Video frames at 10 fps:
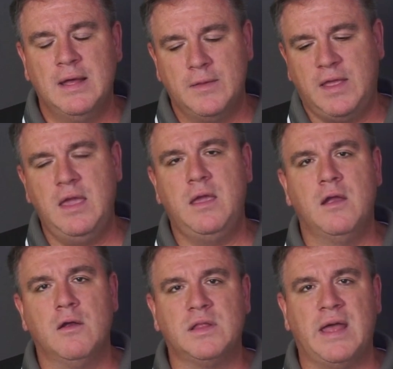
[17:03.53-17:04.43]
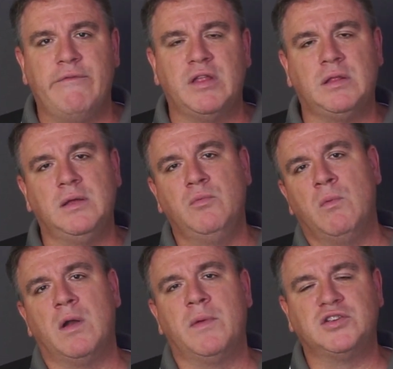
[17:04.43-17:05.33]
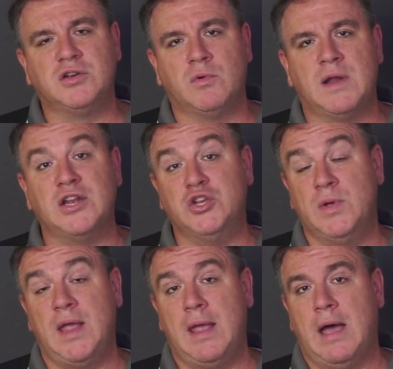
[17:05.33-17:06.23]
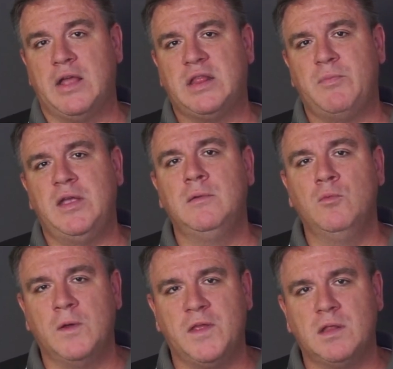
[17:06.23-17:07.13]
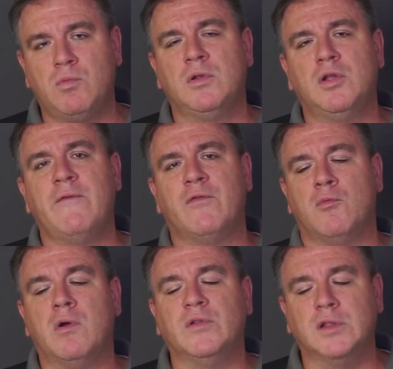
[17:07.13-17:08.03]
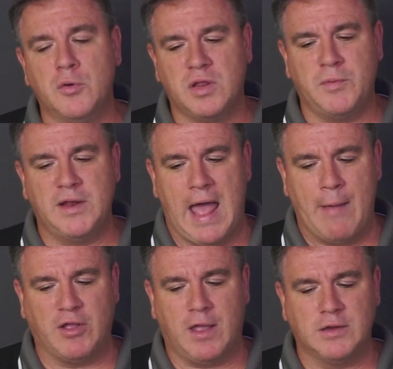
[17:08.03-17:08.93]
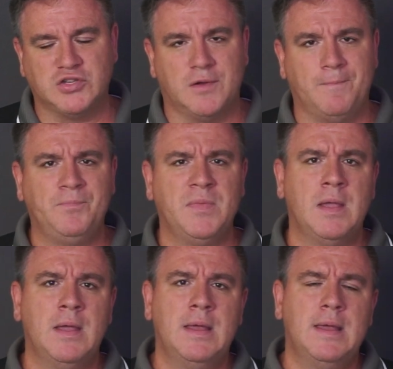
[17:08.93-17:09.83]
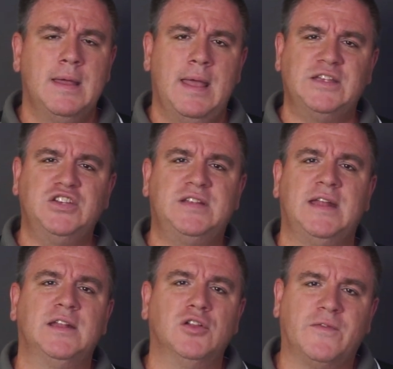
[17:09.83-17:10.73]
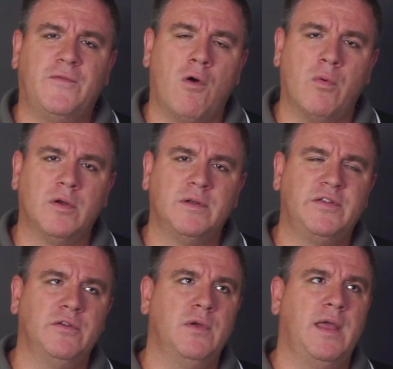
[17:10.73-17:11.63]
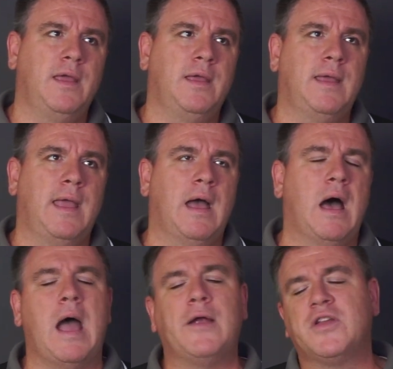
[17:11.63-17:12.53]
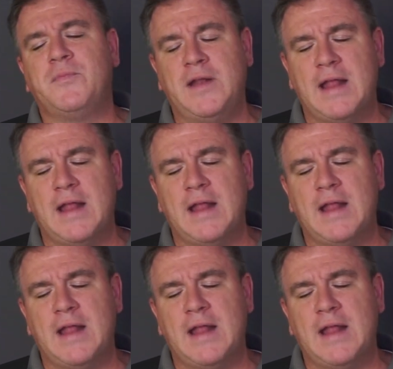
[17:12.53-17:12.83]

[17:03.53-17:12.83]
The key here is obviously we want to make sure we're not doing a high speed with this. We're looking for more of a low speed application. As you tend to look forward to a higher speed